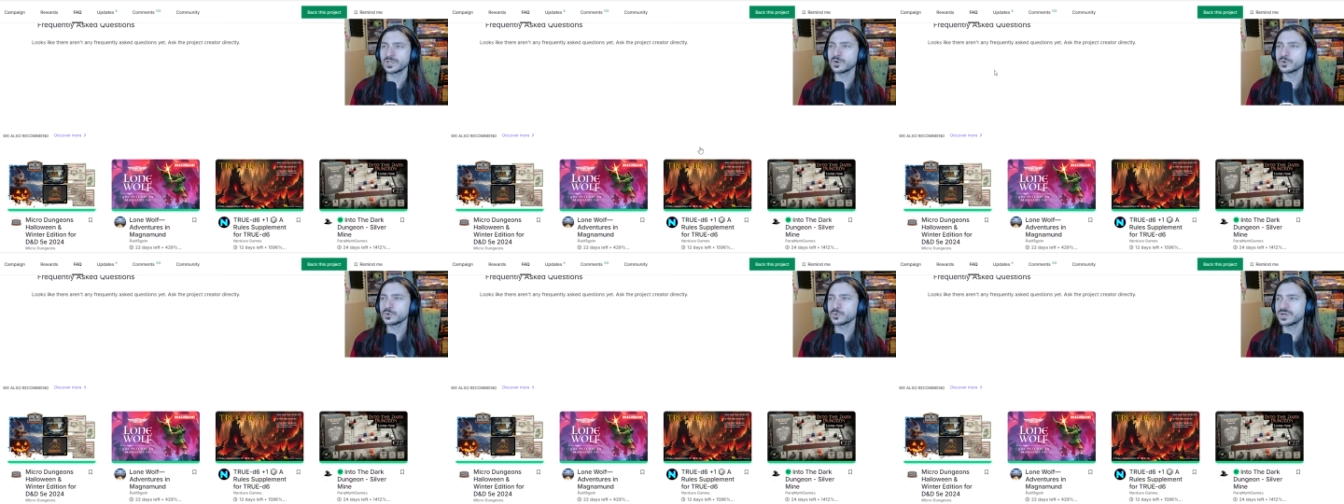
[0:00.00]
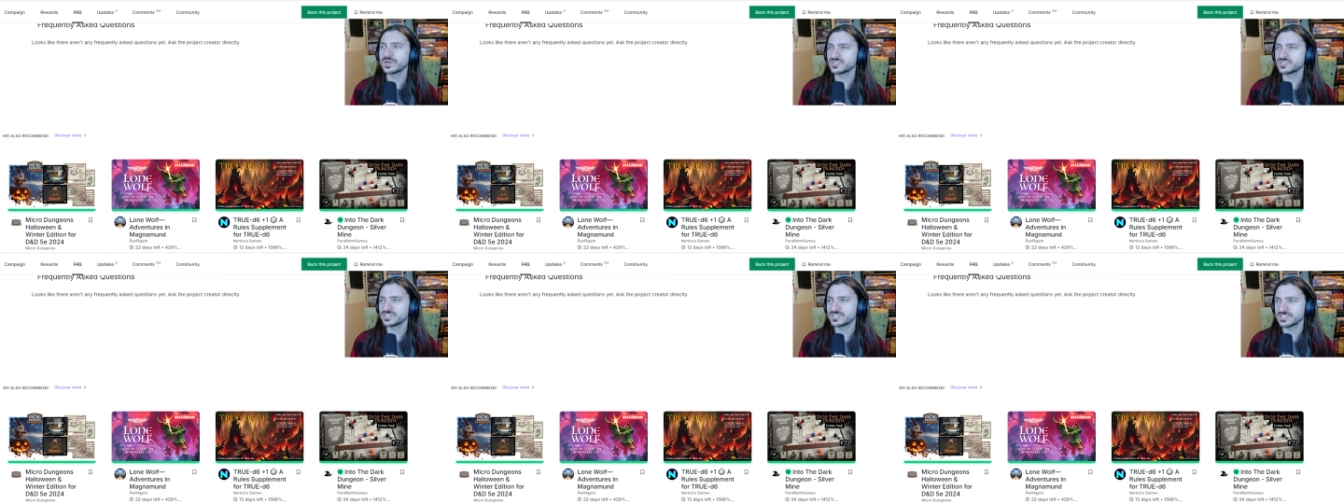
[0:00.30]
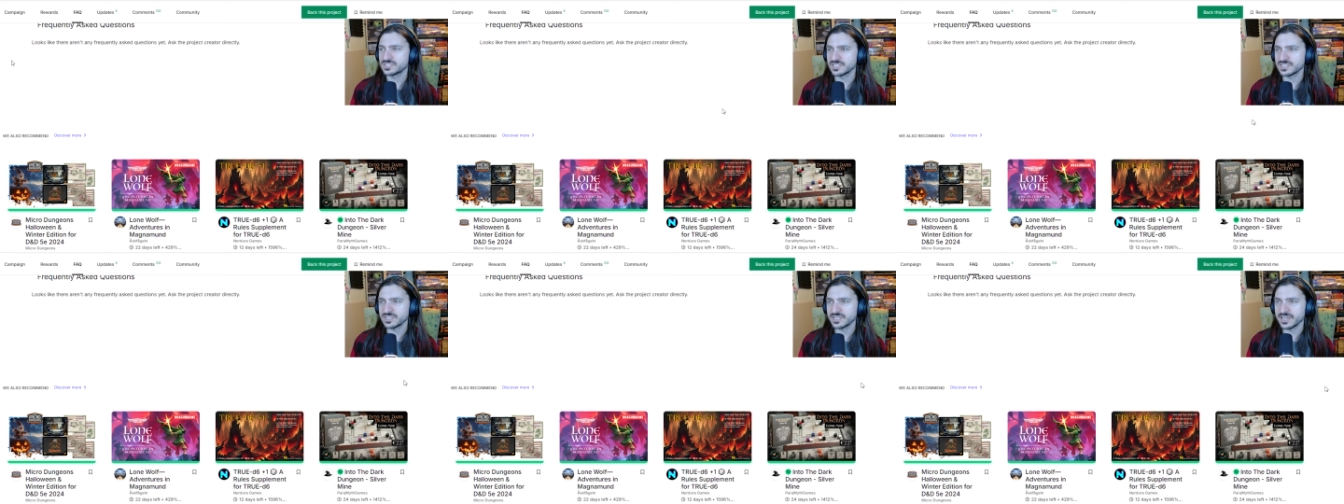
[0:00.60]
No
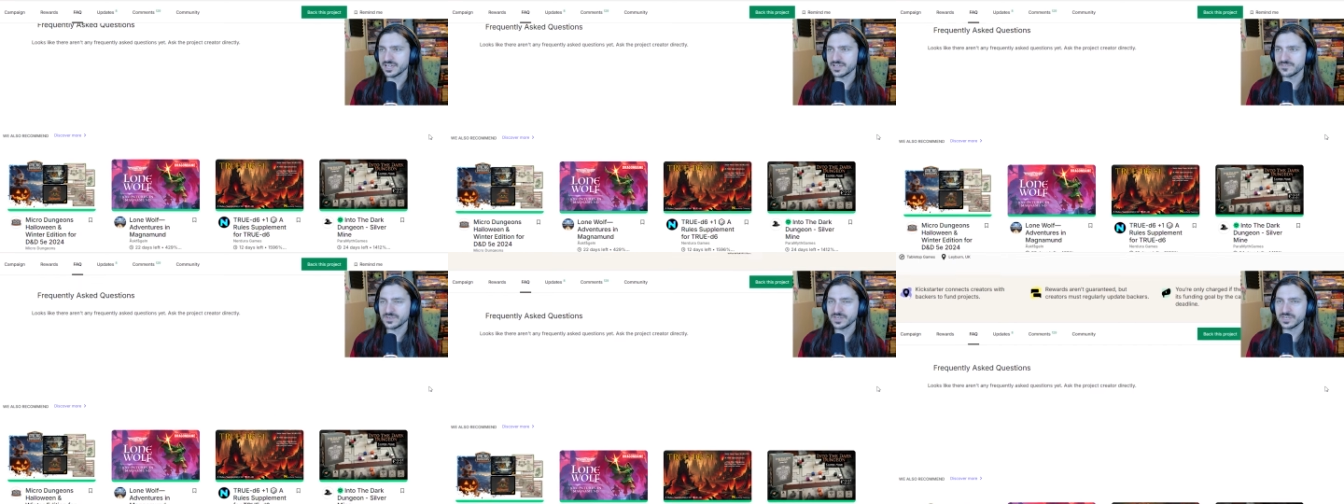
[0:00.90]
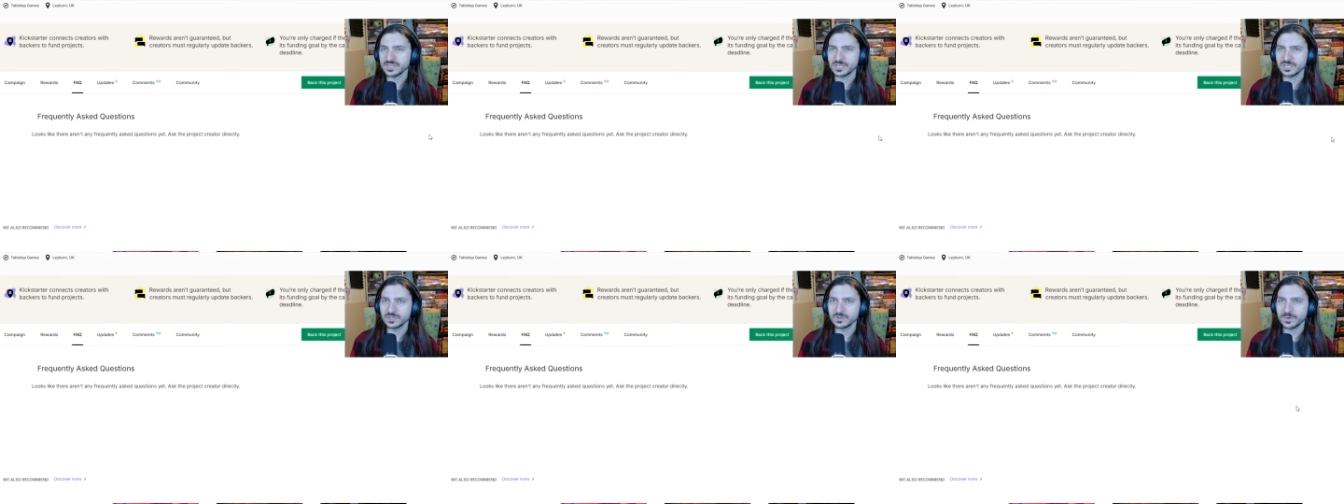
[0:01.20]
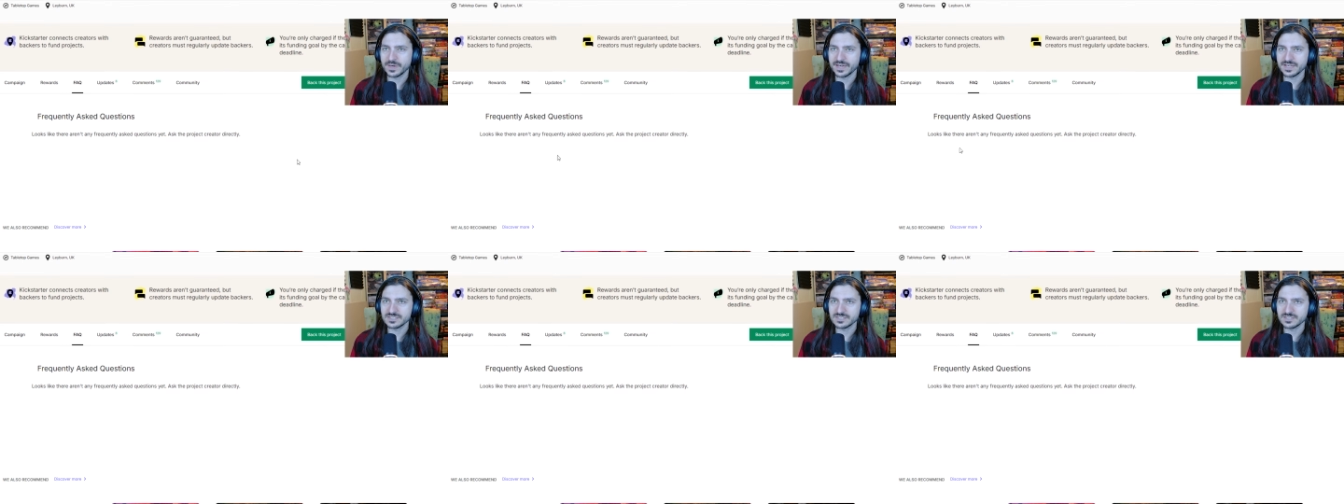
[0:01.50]
questions in the F A
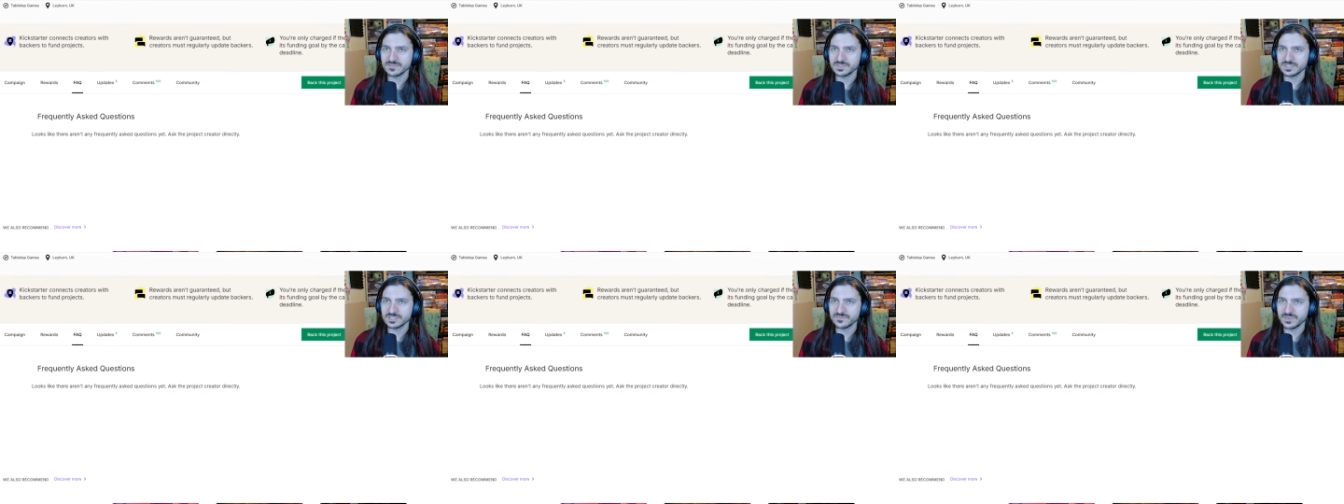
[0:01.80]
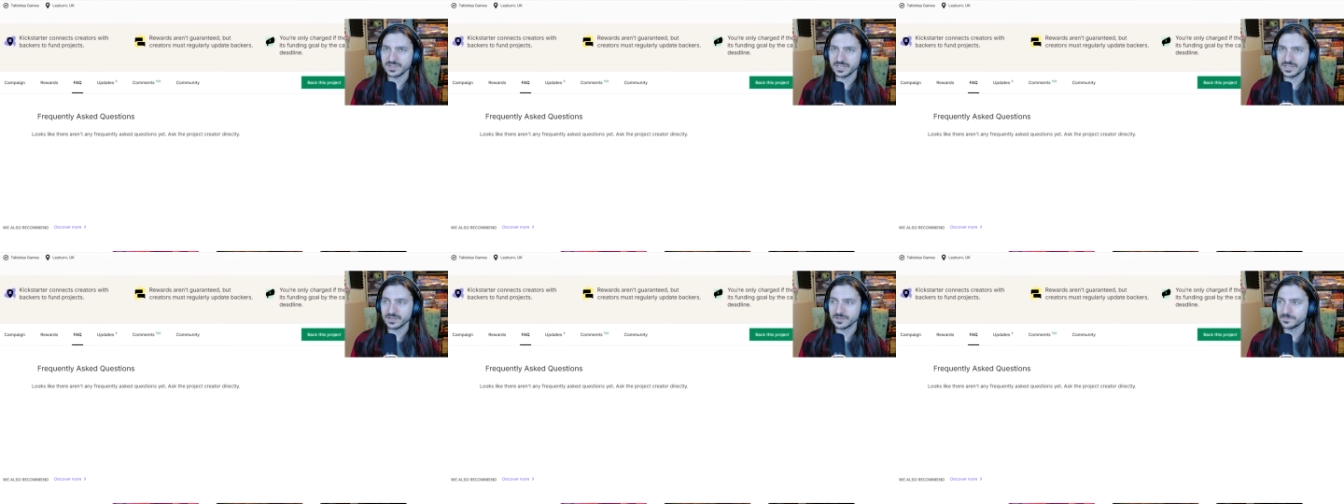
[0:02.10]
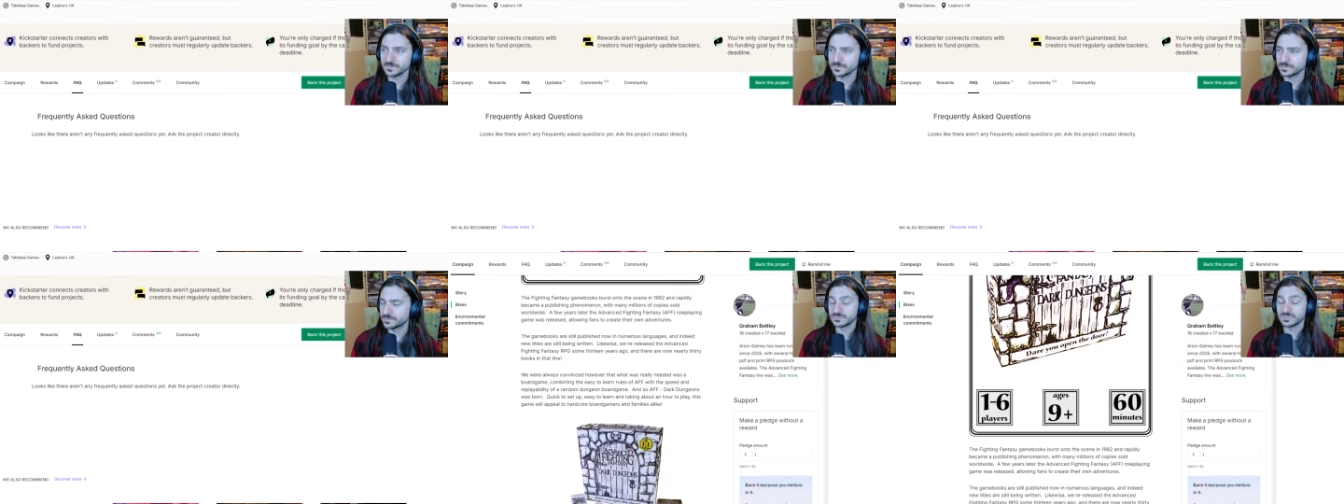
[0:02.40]
Q as of this video.